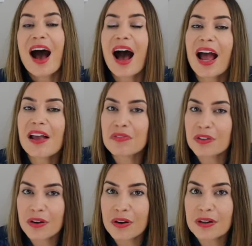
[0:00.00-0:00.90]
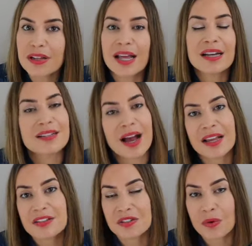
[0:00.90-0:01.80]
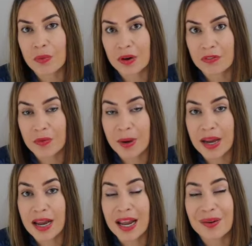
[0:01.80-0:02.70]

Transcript: I've learned that diets don't work for me.